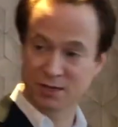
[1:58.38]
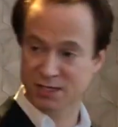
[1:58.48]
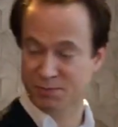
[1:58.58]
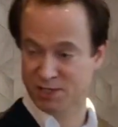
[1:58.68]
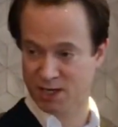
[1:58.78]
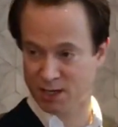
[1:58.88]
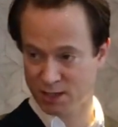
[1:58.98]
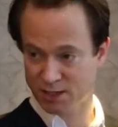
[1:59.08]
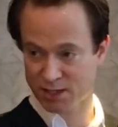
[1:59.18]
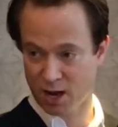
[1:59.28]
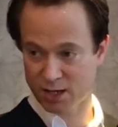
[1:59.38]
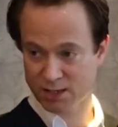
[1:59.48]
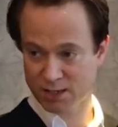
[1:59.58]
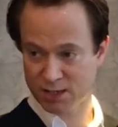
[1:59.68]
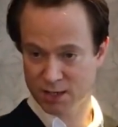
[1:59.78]
this particular
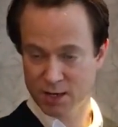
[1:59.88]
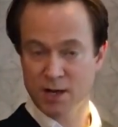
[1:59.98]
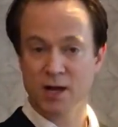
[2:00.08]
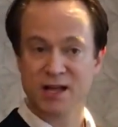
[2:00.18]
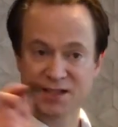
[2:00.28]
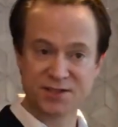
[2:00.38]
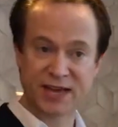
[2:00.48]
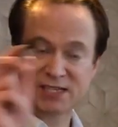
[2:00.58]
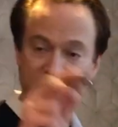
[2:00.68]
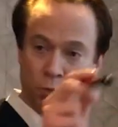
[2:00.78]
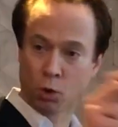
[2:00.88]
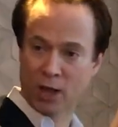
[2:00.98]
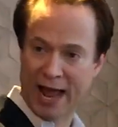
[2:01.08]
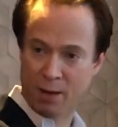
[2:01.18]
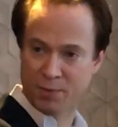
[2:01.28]
task, this will
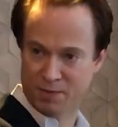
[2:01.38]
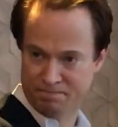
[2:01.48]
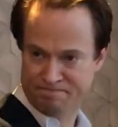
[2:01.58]
happen.